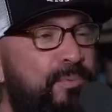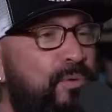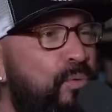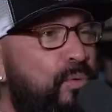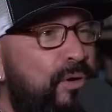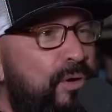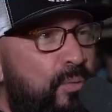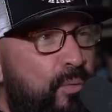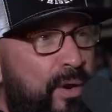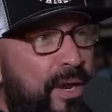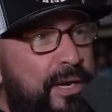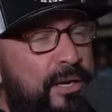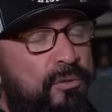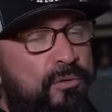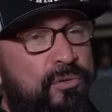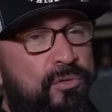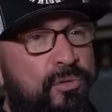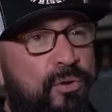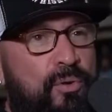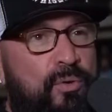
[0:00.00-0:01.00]
doing a radio
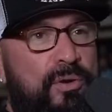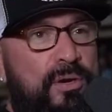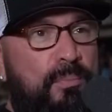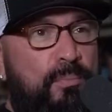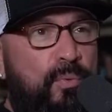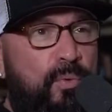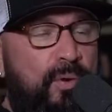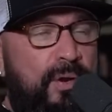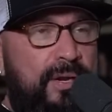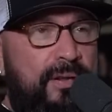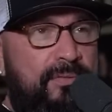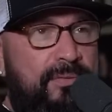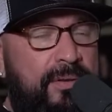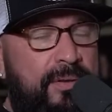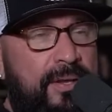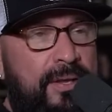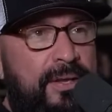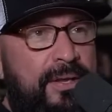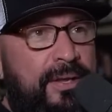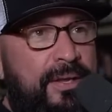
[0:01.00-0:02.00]
show in the mornings
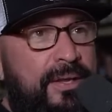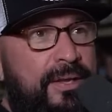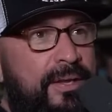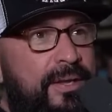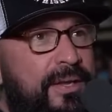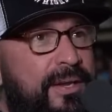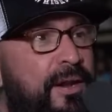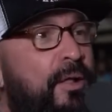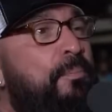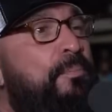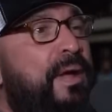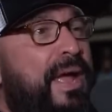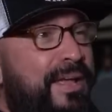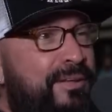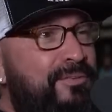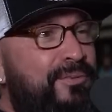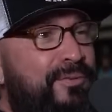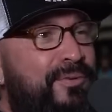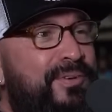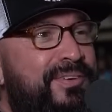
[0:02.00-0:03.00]
in El
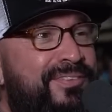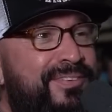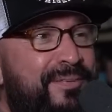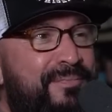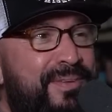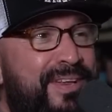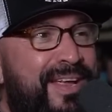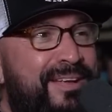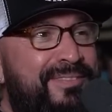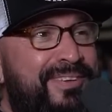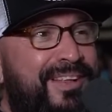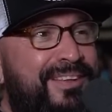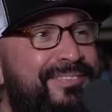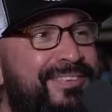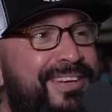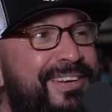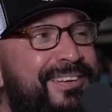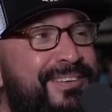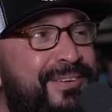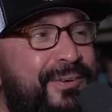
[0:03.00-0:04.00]
Paso, and sometimes I'll
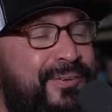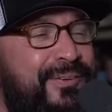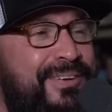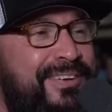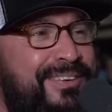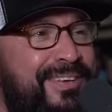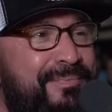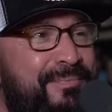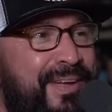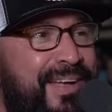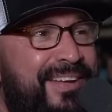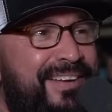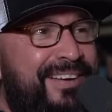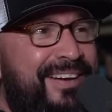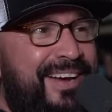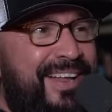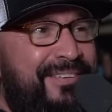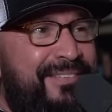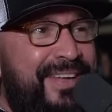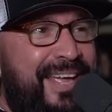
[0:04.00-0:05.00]
say stories about
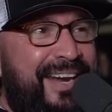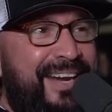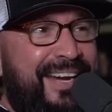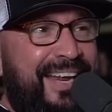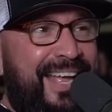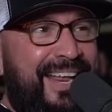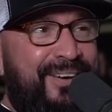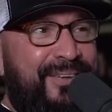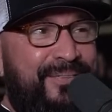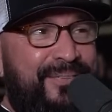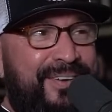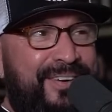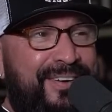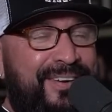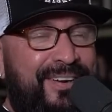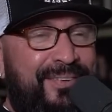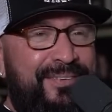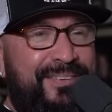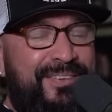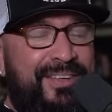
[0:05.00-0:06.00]
La Villarreal over here.
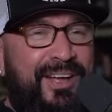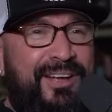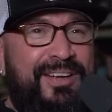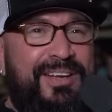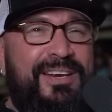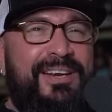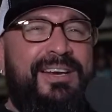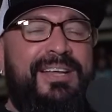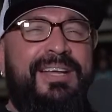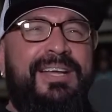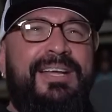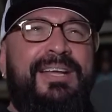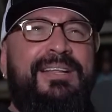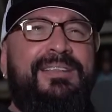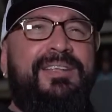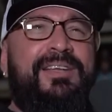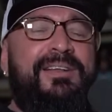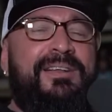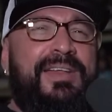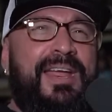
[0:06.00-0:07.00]
I was talking
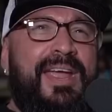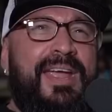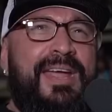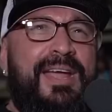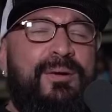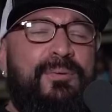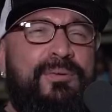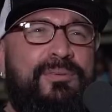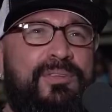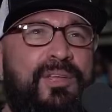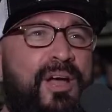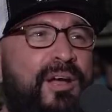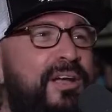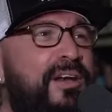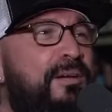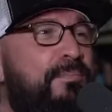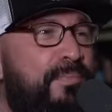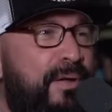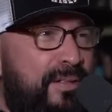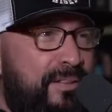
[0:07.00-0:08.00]

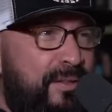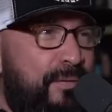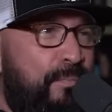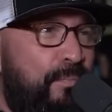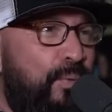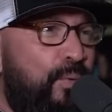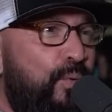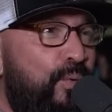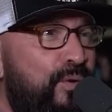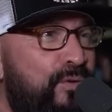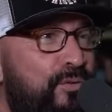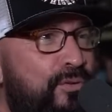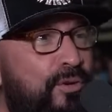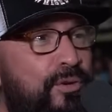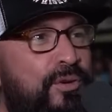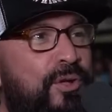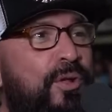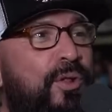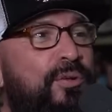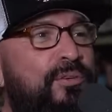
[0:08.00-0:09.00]
about the Blue Oyster
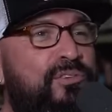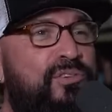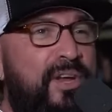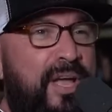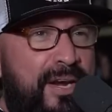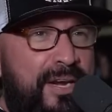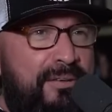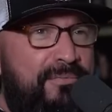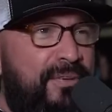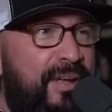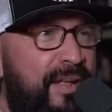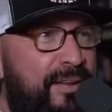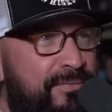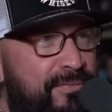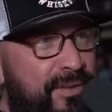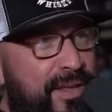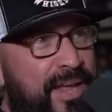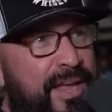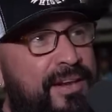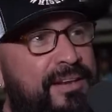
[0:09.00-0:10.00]
Cult, Johnny Van
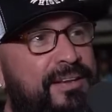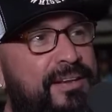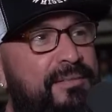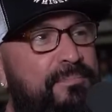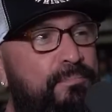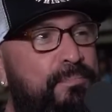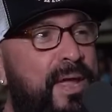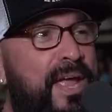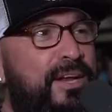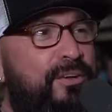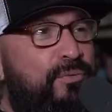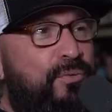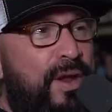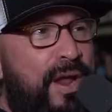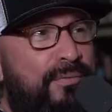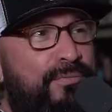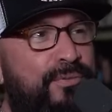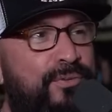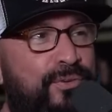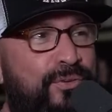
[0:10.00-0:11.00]
Zant, and Pat
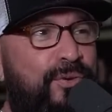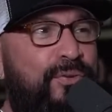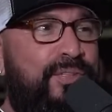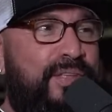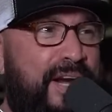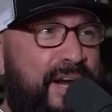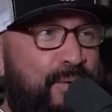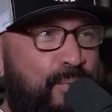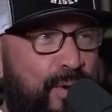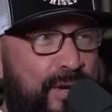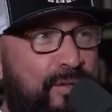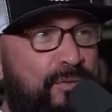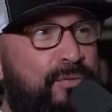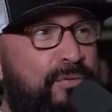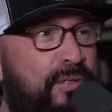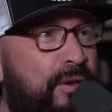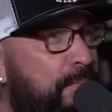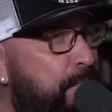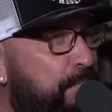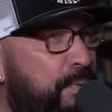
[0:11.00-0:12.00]
Travers show that I went to
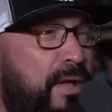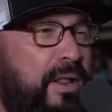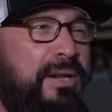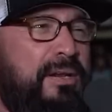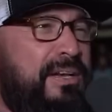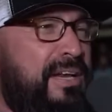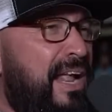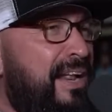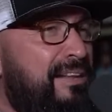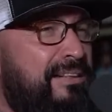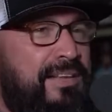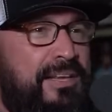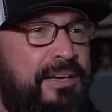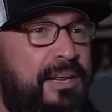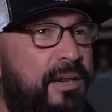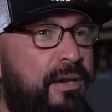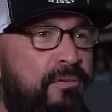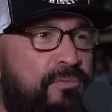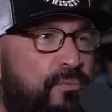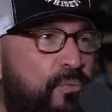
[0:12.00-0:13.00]
there, probably
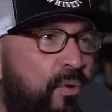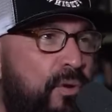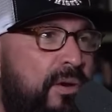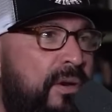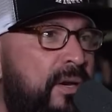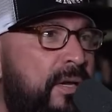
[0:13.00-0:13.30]
1984.